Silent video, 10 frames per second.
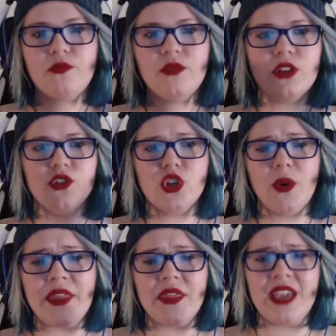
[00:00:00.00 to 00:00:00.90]
So
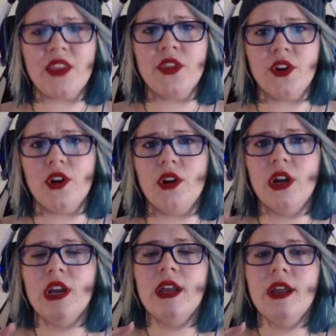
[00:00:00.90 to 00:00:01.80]
I think their
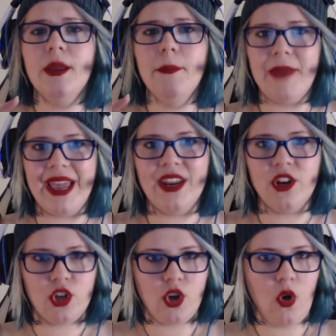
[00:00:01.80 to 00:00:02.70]

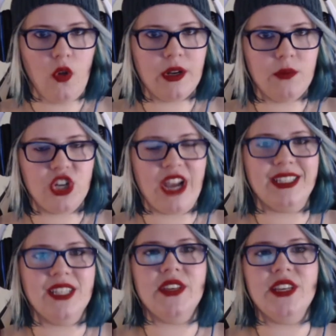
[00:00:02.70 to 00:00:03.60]
main goal and
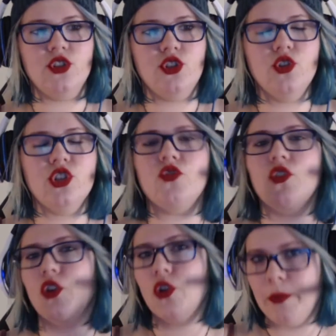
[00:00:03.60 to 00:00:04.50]
objective is to just
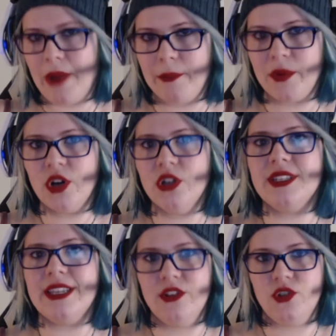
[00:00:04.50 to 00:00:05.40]
recruit members
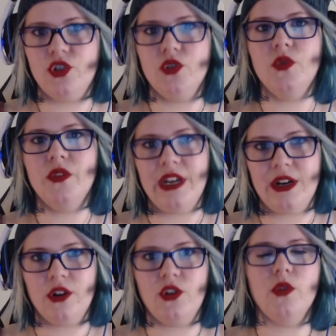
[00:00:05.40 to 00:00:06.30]
into
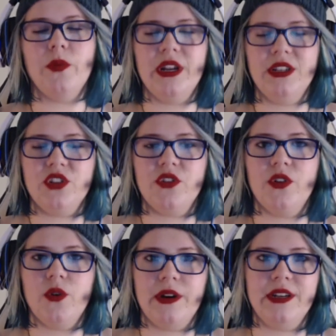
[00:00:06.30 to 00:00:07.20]
their group and into their
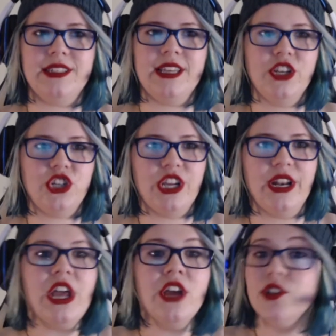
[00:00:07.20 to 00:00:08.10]
organization
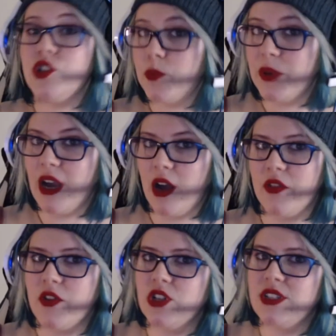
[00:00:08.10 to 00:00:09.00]
to be on
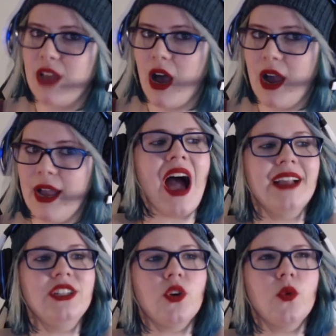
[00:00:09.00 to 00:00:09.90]
their side. I
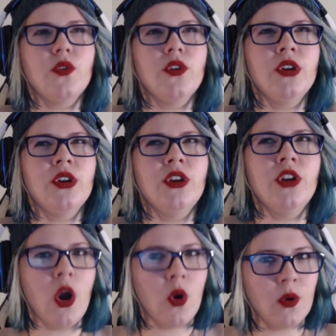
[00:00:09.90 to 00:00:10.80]
don't
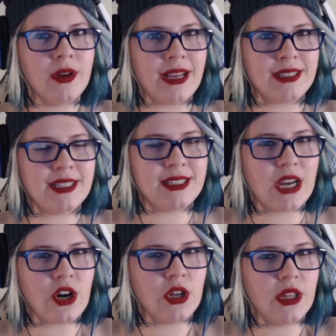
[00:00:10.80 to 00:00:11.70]
know
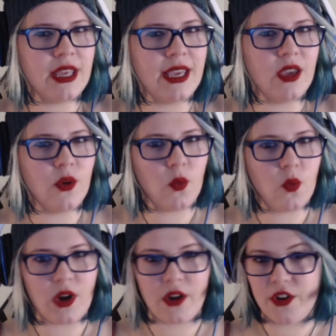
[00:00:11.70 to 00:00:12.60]
necessarily
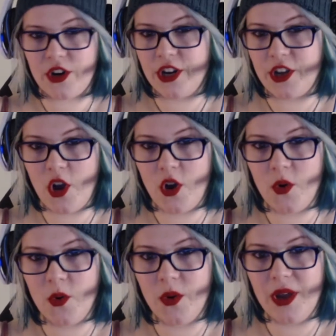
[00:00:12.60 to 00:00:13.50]
where they're gonna
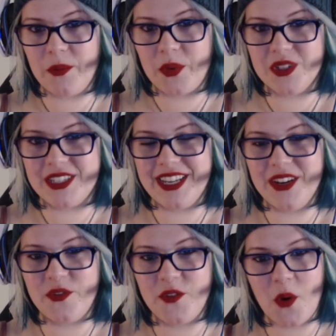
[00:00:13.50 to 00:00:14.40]
go and
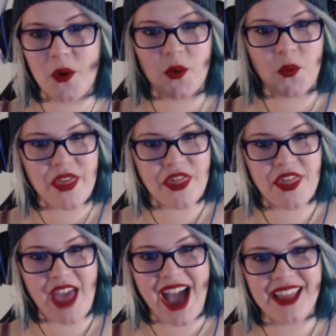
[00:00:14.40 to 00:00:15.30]
proceed forward with that.